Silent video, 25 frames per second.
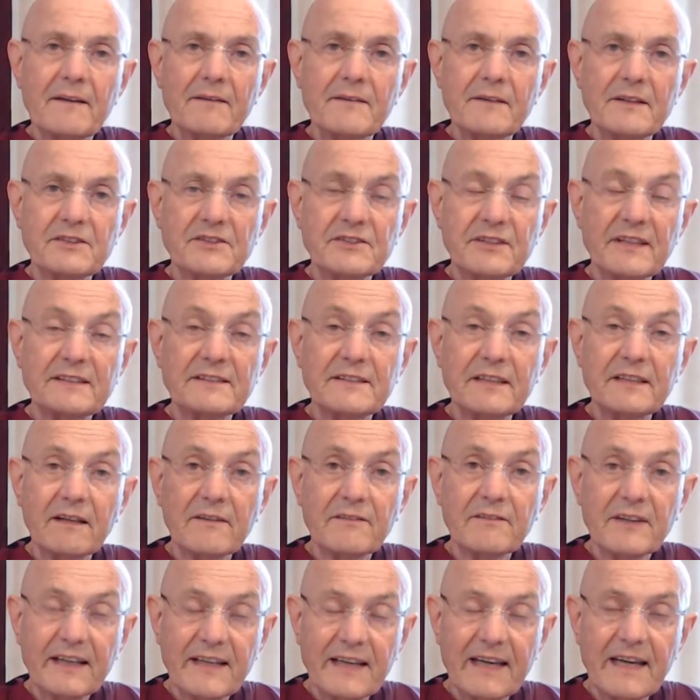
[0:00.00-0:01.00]
the city
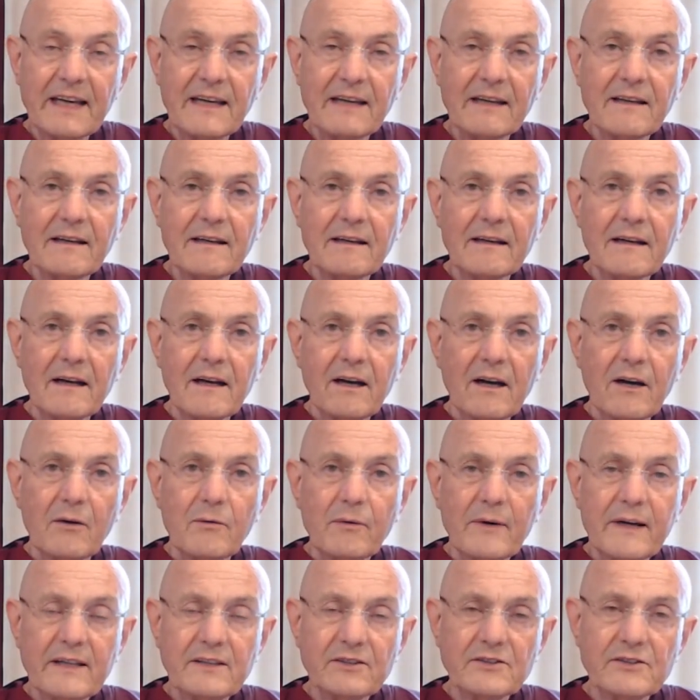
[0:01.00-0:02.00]
of the king,
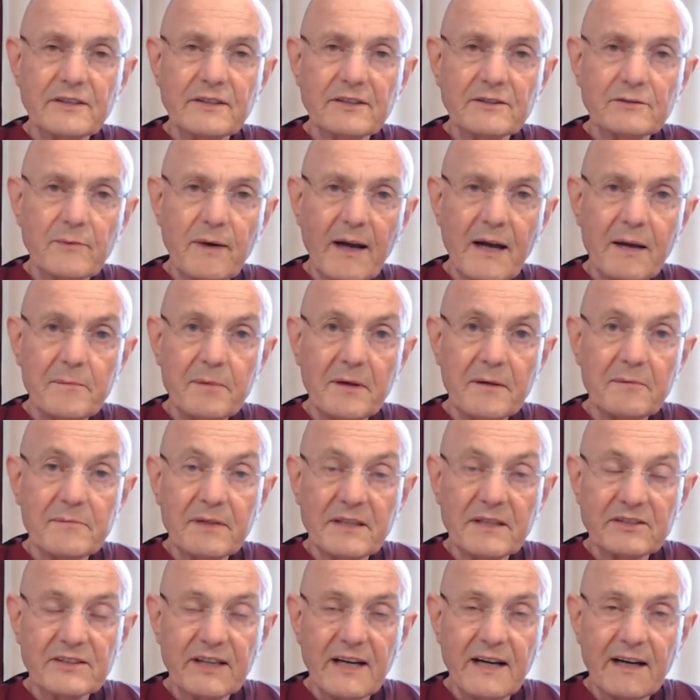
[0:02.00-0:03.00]
which is where
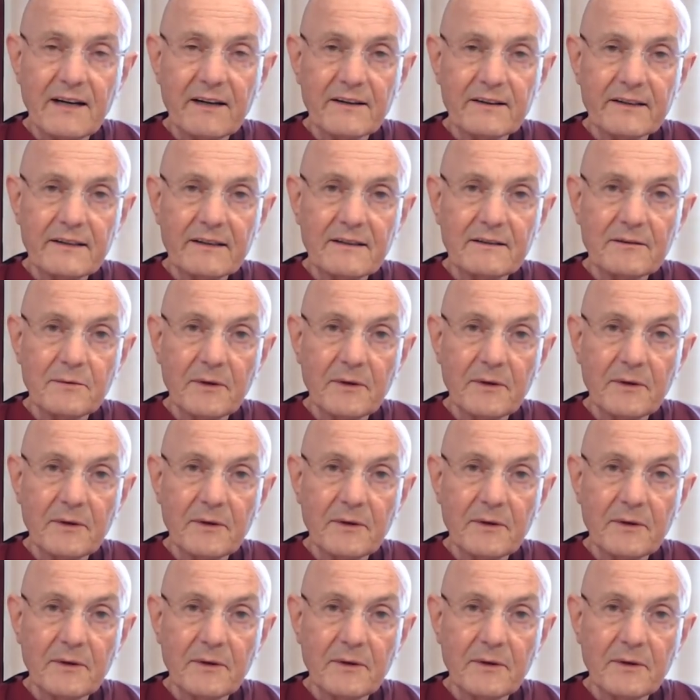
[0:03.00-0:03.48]
Bimbisara,